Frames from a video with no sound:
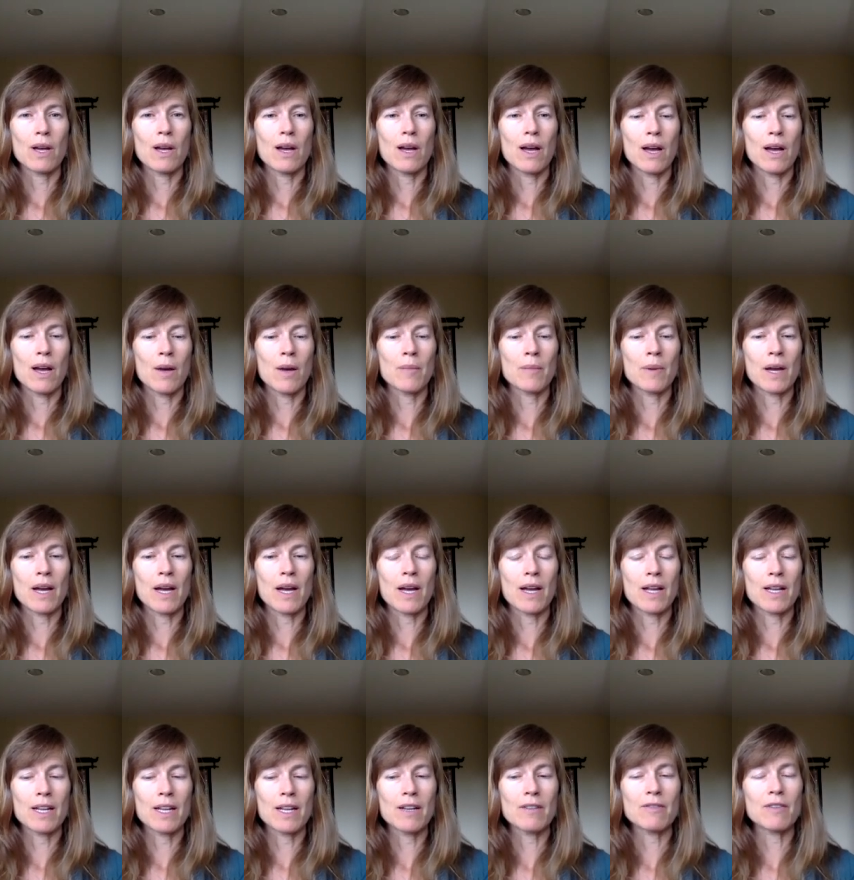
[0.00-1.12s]

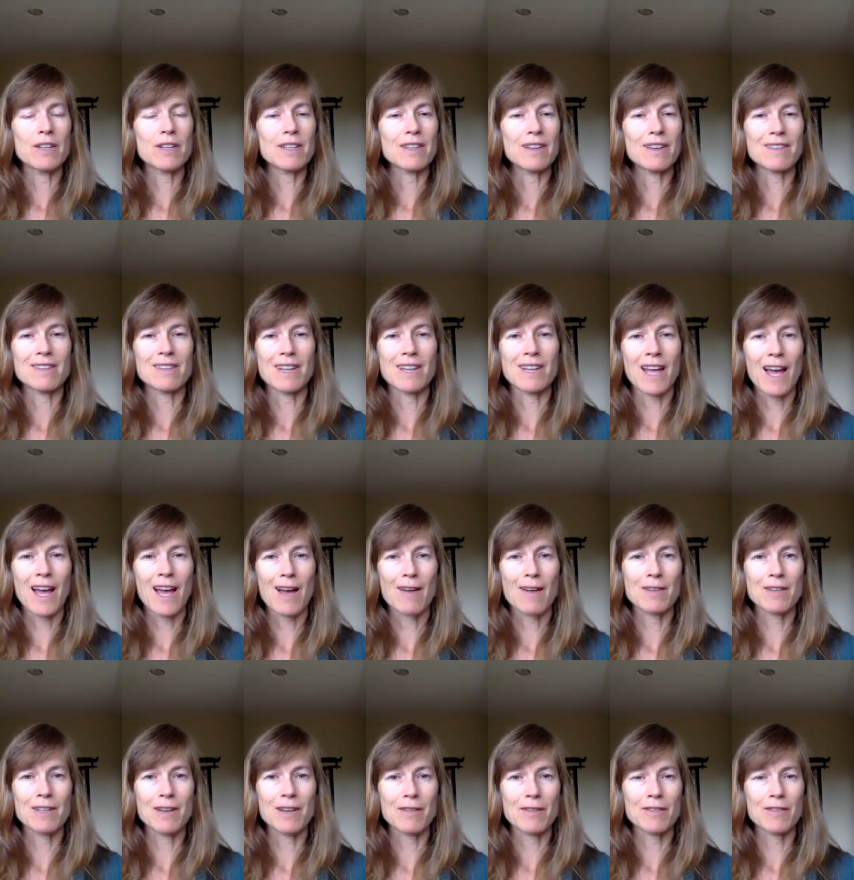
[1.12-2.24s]
an infant doesn't have
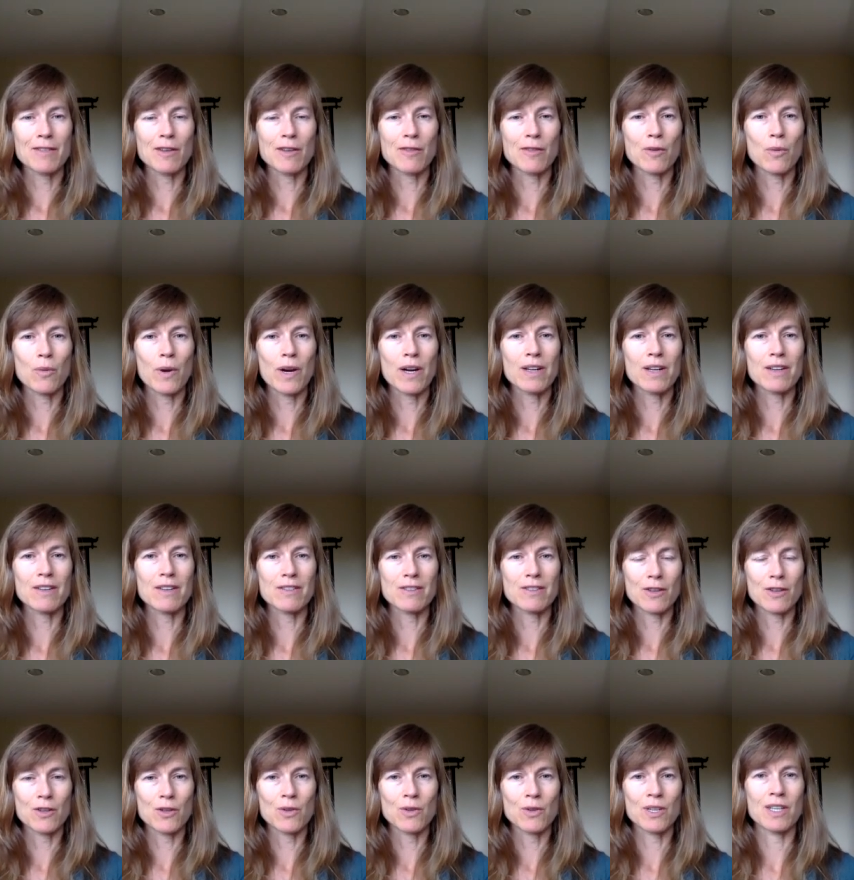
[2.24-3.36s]
enough self-awareness to
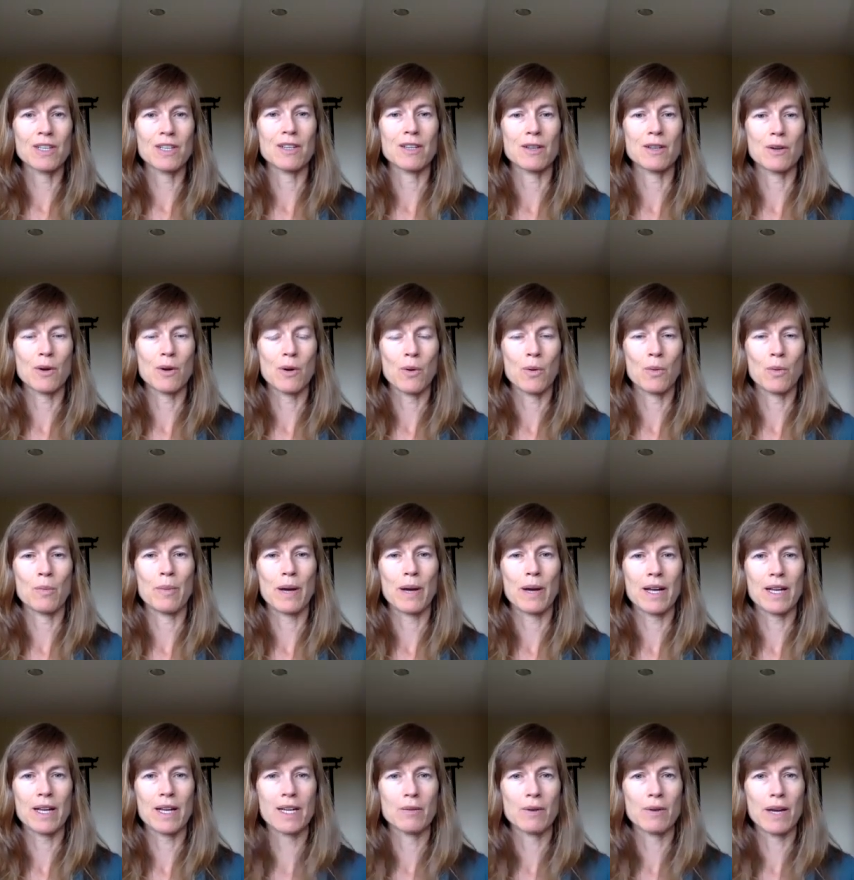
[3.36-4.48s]
tune into their own
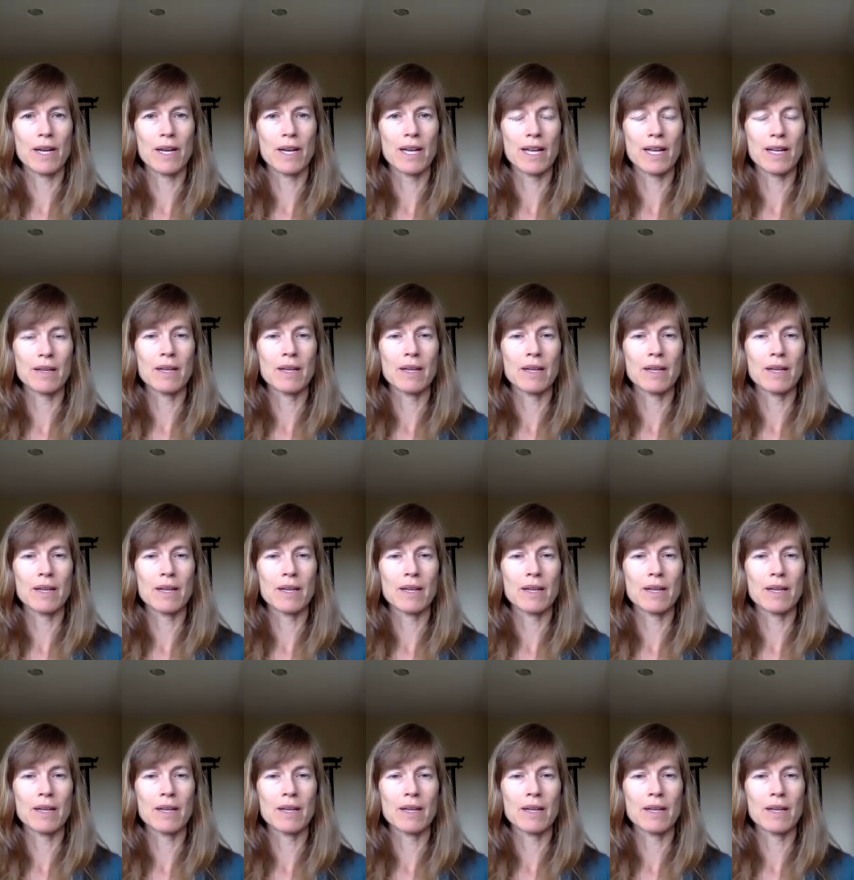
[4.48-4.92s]
body, right? And